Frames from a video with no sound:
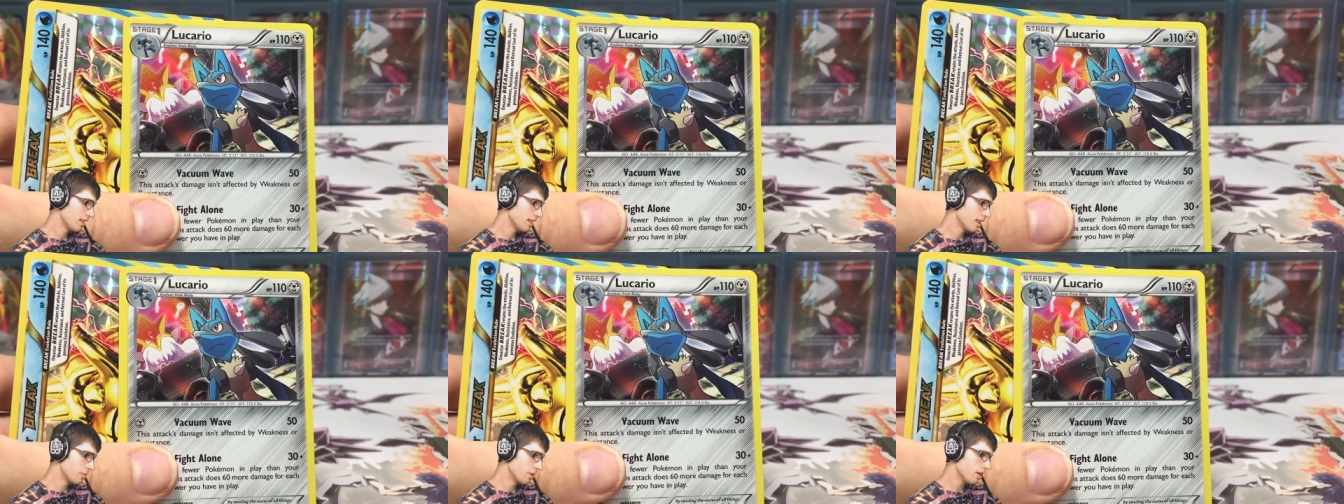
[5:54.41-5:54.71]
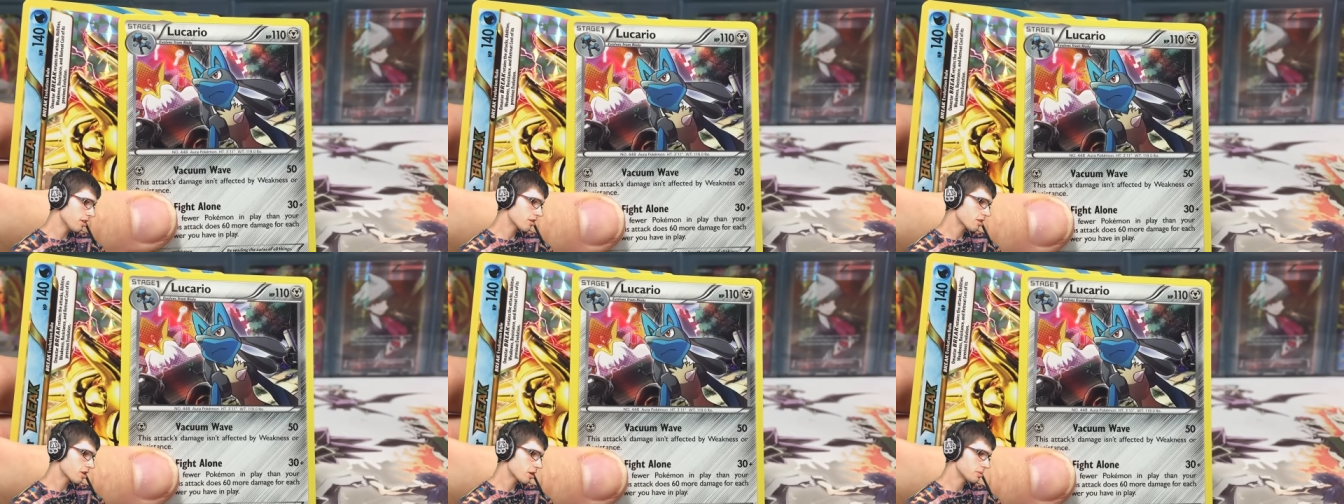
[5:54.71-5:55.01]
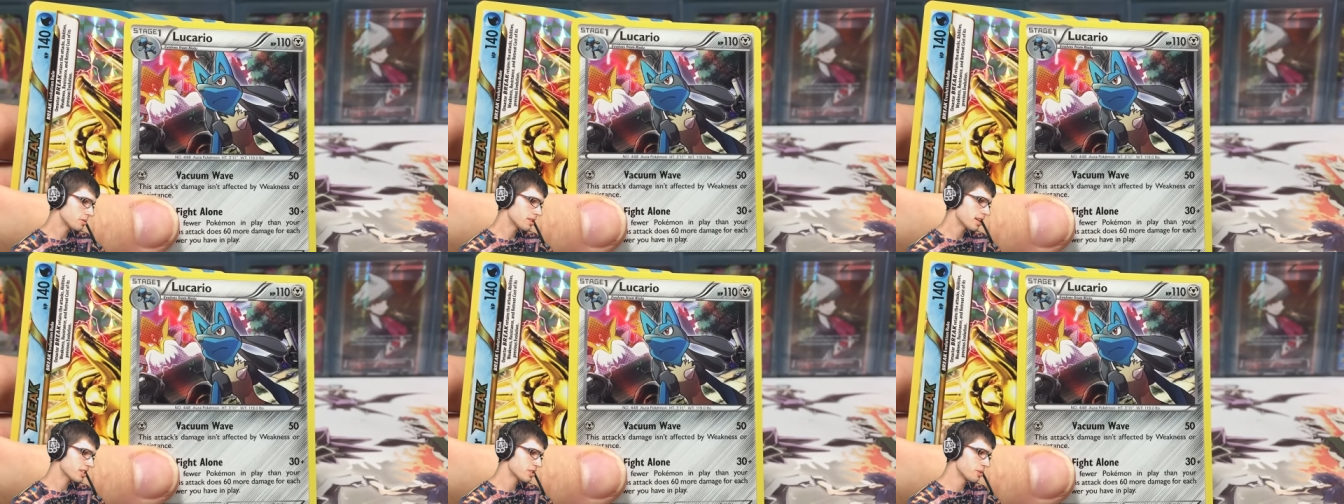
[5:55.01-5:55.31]
Let me know in the
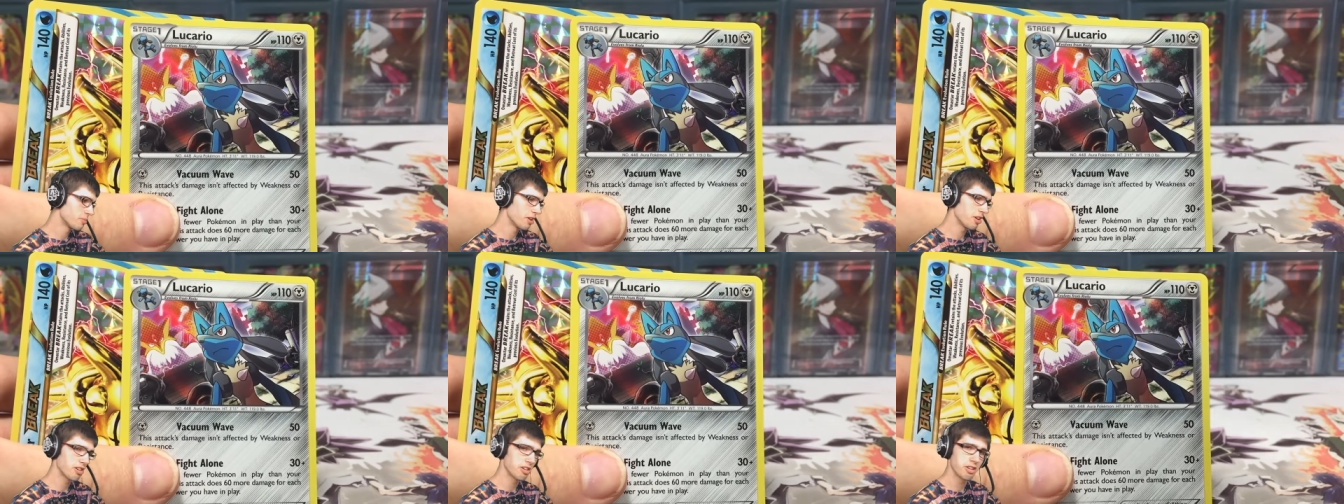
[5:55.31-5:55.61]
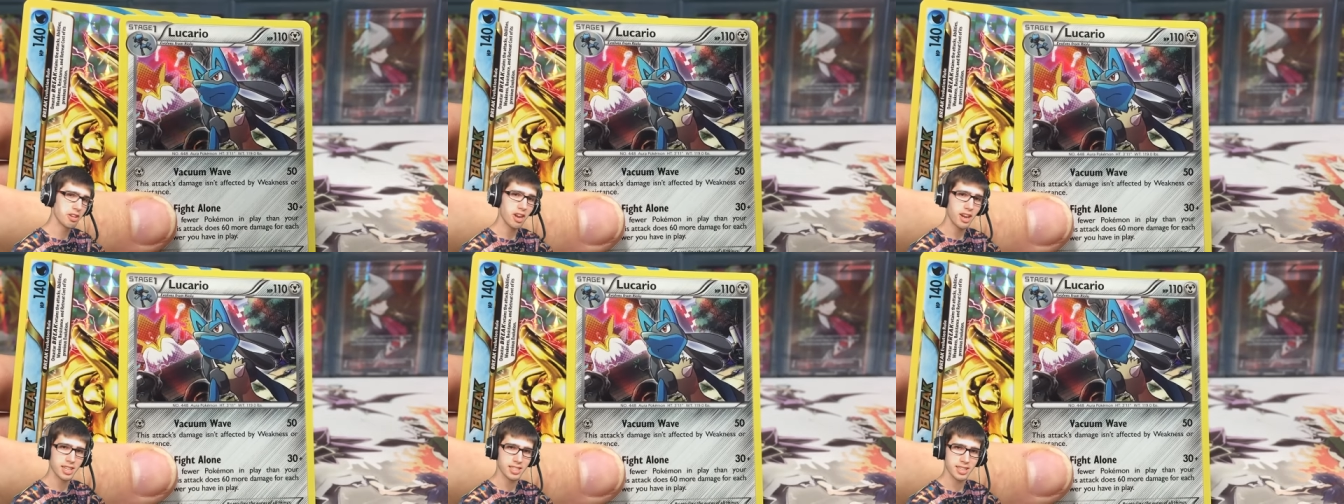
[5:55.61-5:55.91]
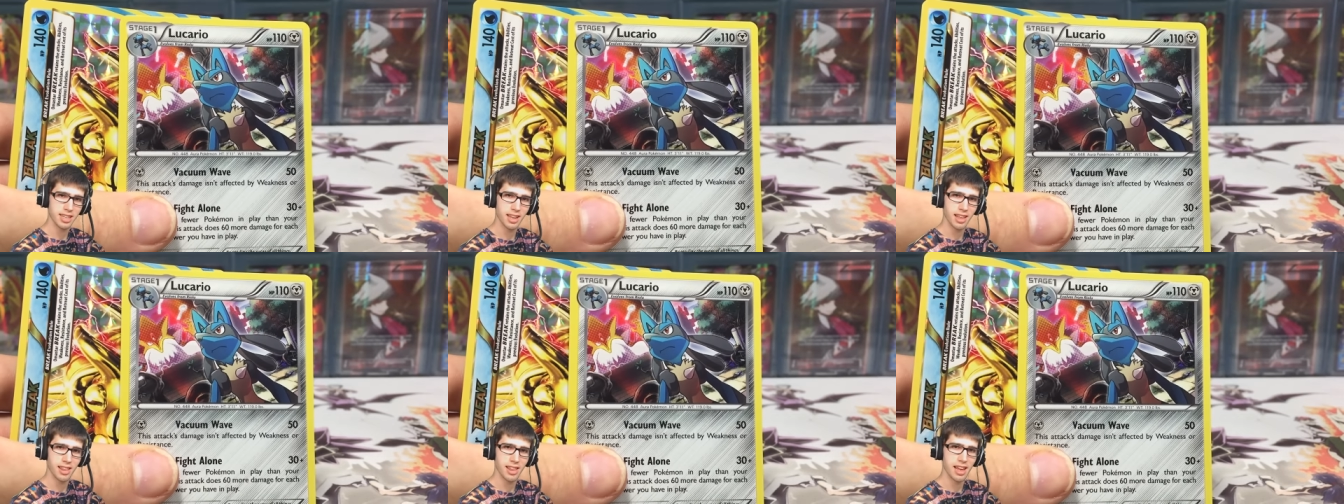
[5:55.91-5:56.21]
comment section below what you guys
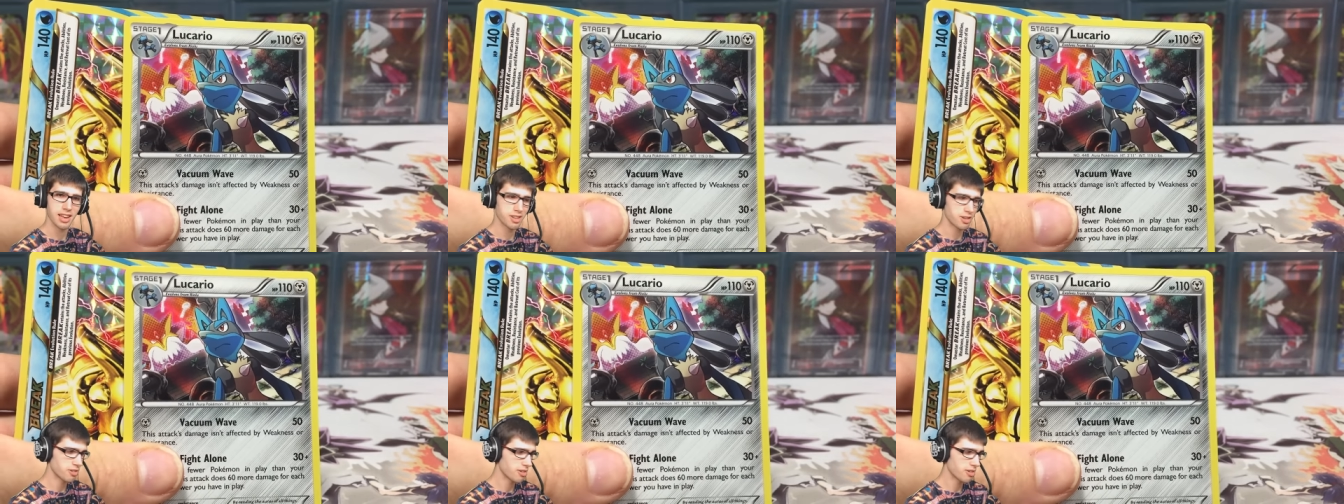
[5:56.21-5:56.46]
think of that.